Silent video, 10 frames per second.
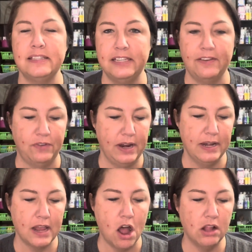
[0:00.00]

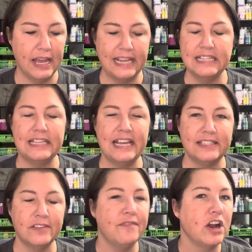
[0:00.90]
different. All I can say,
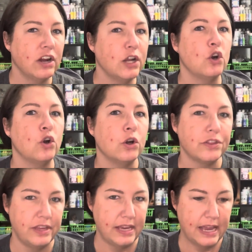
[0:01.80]
it's a very
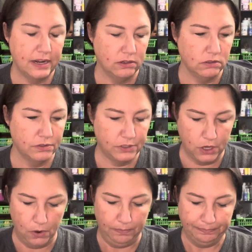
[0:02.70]
earthy candle.
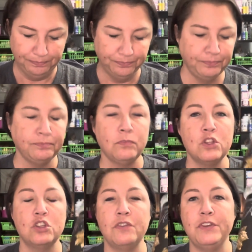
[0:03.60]
So
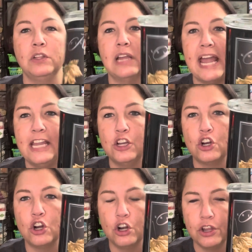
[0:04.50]
if you like
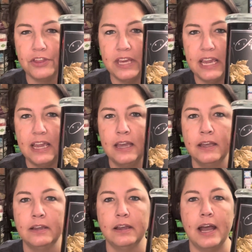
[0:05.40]
earthy
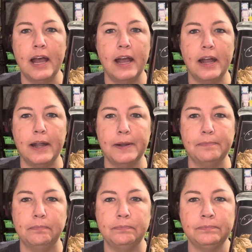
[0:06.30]

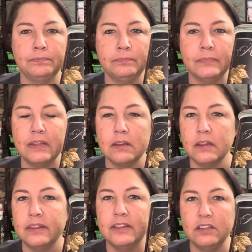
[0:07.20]

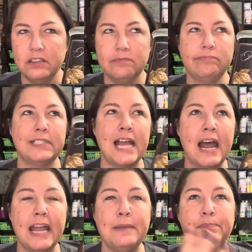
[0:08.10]

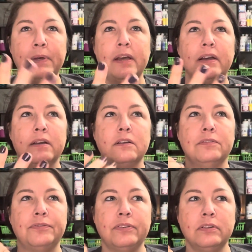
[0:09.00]
type
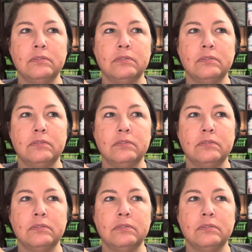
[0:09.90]
of